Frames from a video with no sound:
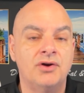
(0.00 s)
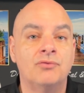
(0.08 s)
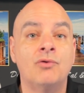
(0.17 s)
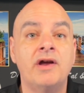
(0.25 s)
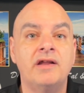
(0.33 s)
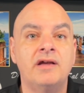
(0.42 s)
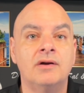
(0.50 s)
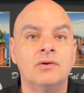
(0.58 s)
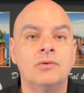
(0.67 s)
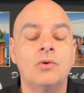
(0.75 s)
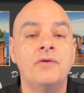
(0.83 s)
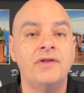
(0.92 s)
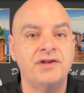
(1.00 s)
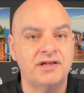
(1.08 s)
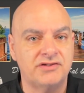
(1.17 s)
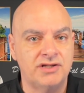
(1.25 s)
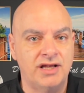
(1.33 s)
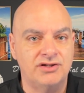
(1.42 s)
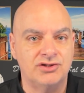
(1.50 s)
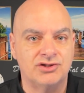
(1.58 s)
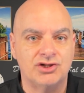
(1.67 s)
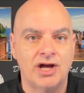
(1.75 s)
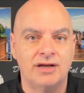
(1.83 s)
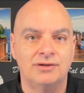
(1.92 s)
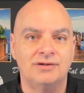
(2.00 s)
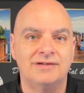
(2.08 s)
right here on the Destinations channel.